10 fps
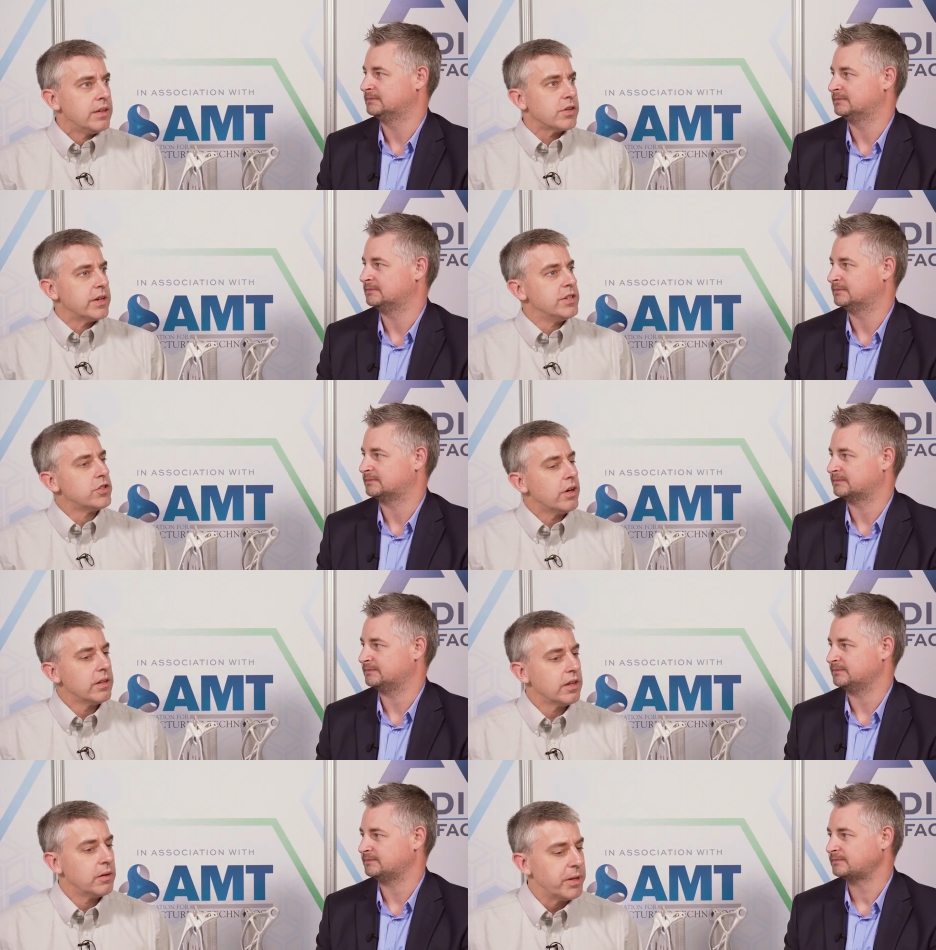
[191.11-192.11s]
Speaker 1: So, can you
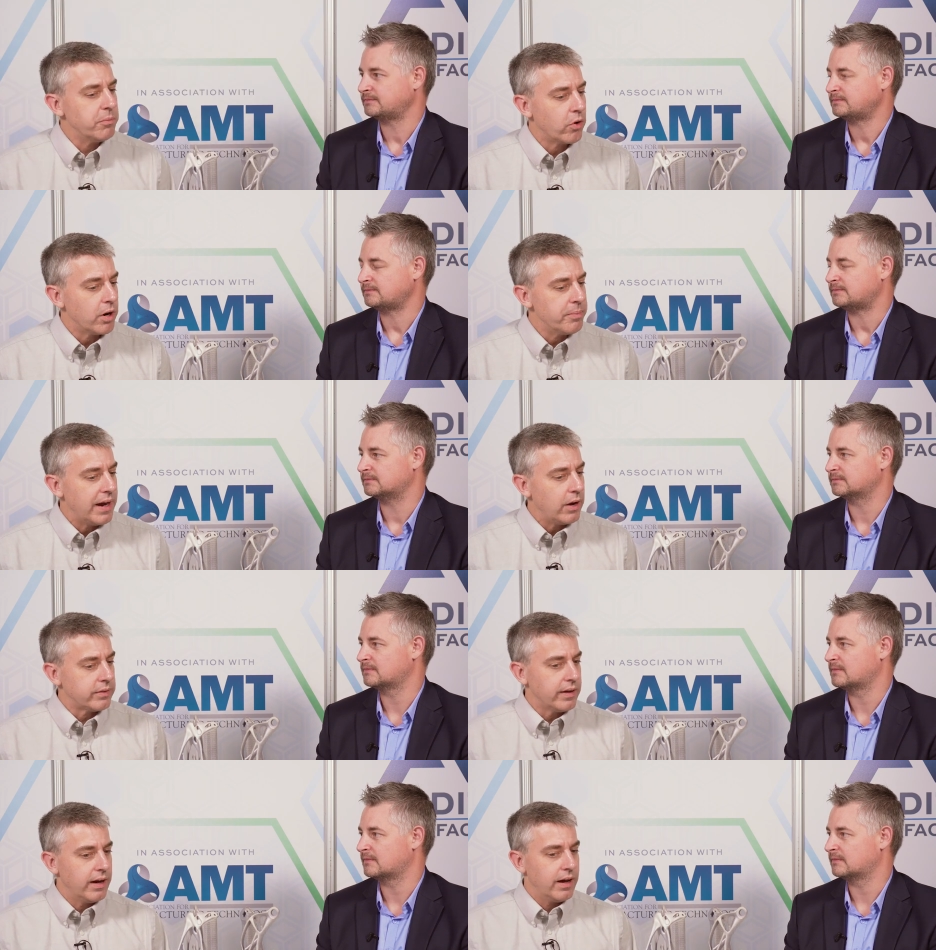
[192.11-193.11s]
talk a little bit more
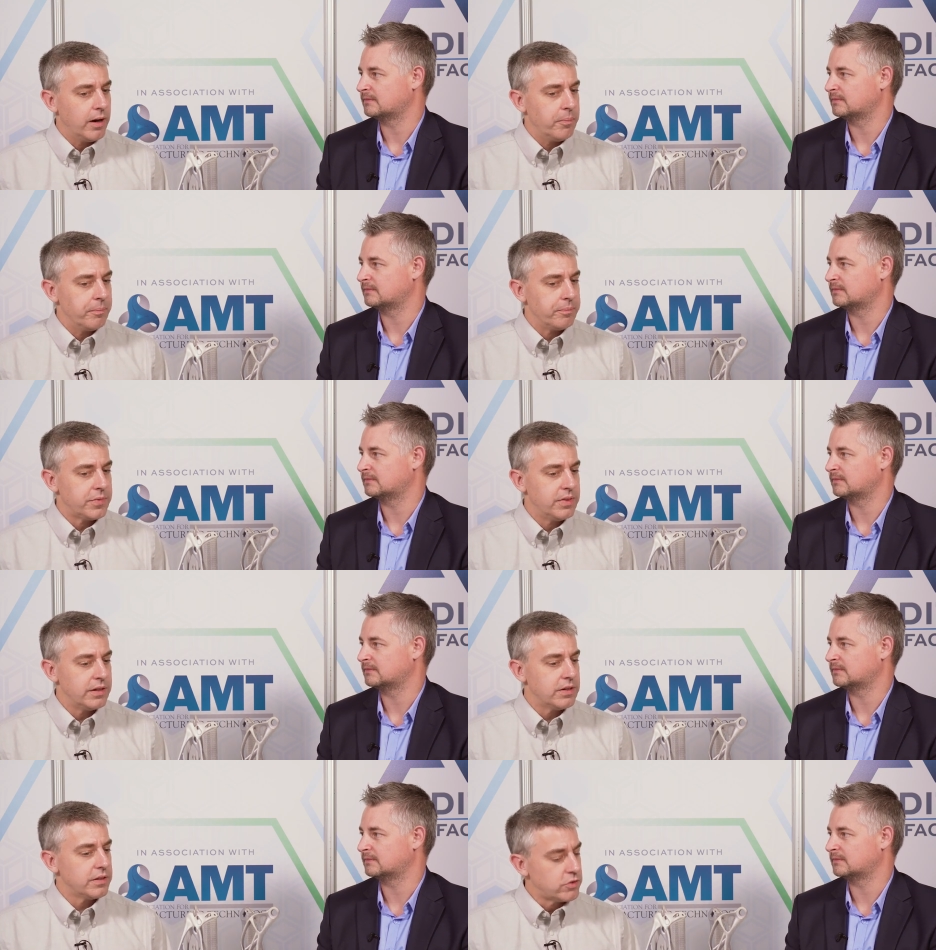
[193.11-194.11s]
about um,
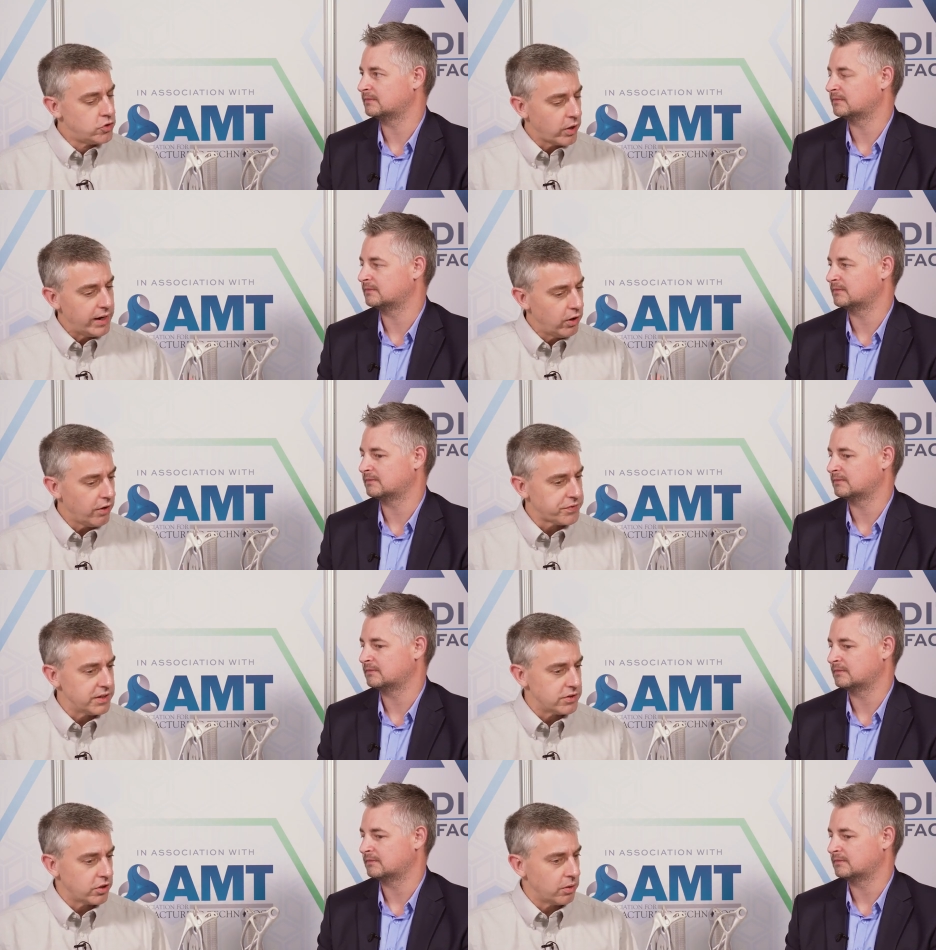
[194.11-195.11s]
the, the trade
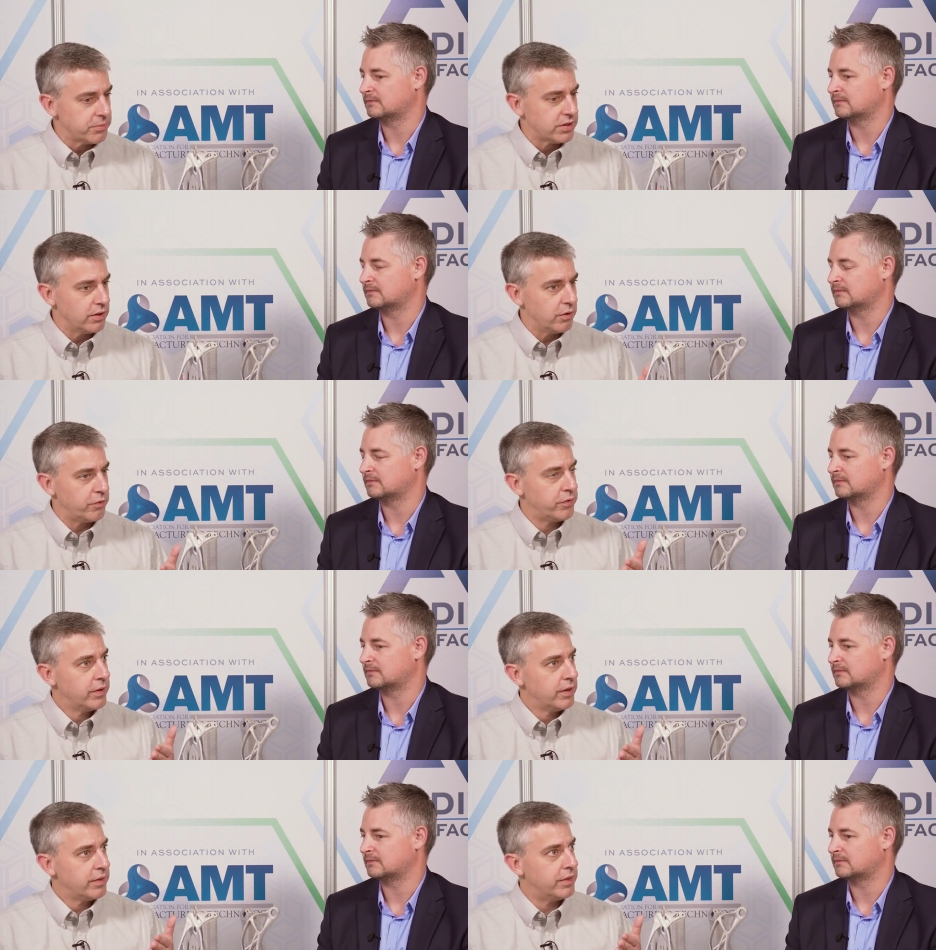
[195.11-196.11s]
offs in terms of
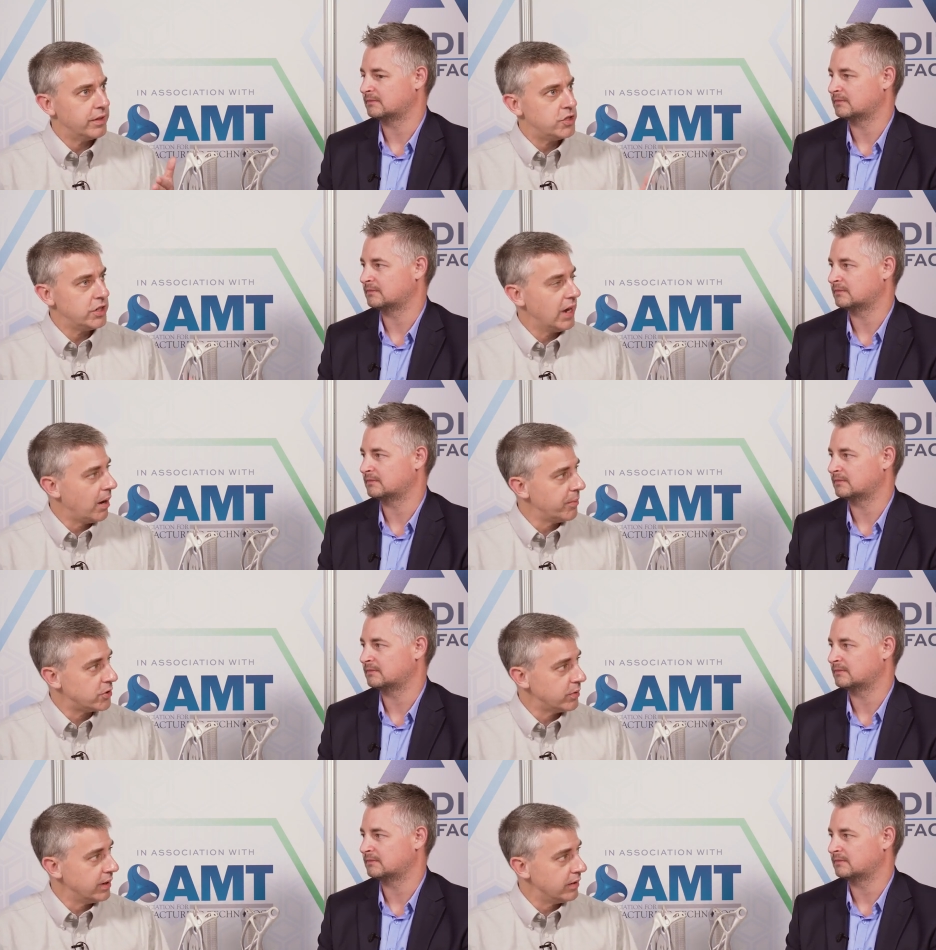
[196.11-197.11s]
the
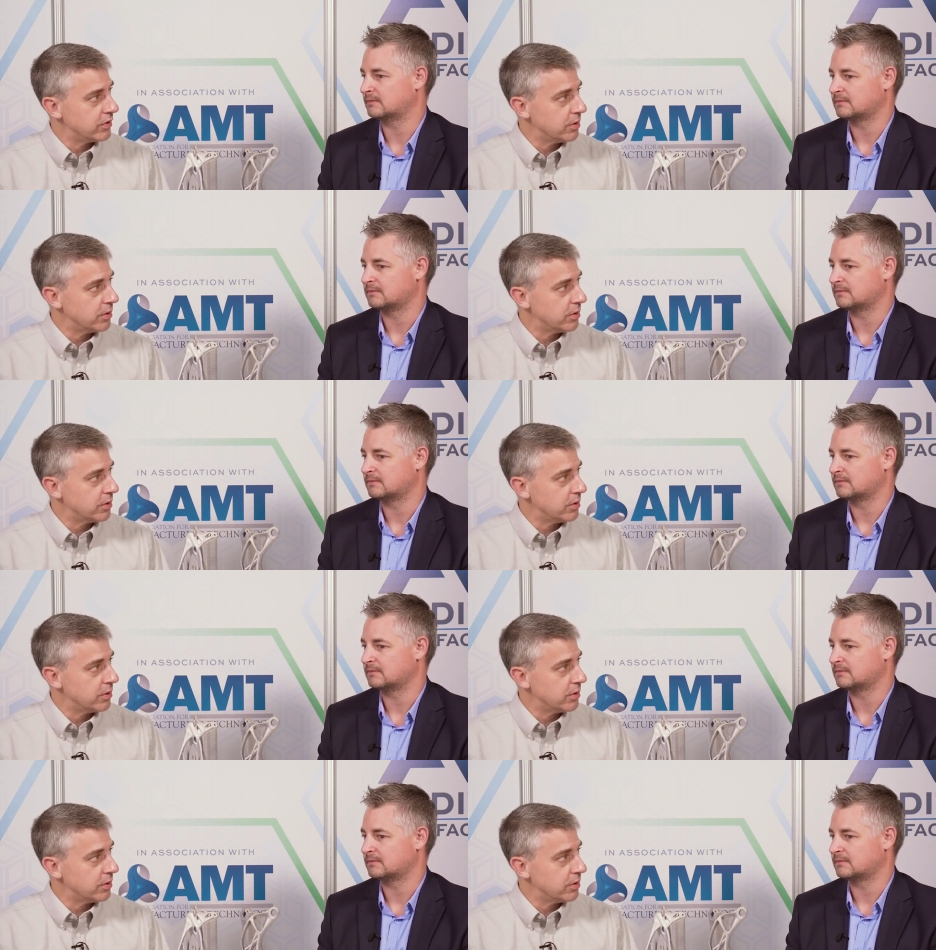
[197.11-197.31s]
geometry of the